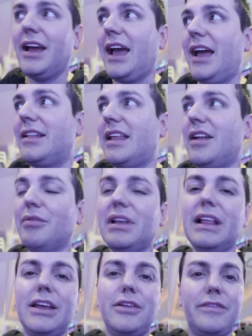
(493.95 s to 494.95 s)
And they don't really
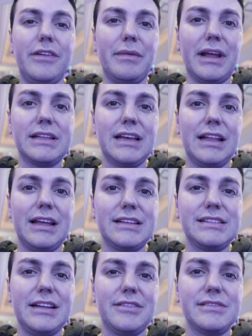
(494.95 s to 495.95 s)
like you filming inside the
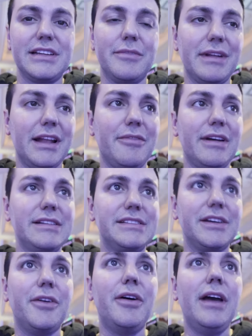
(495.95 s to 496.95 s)
casinos here. But anyway,
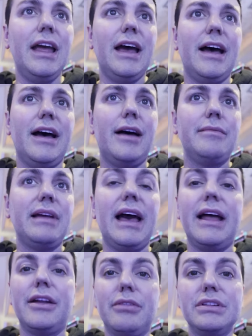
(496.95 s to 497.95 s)
so yeah, I
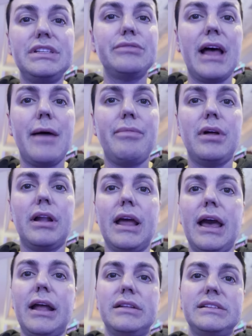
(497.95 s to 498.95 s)
had a grilled cheese with apple on it. I
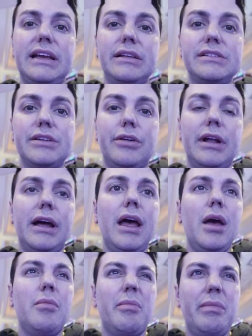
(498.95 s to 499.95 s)
had a tequila soda.
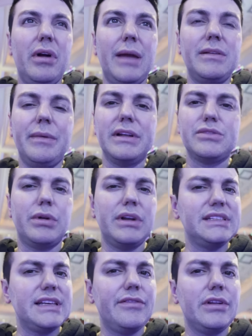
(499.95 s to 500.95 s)
Still came to about
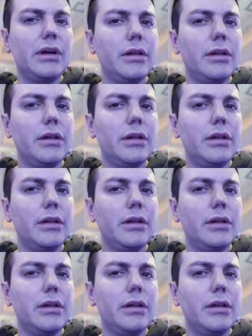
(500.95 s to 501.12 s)
$27.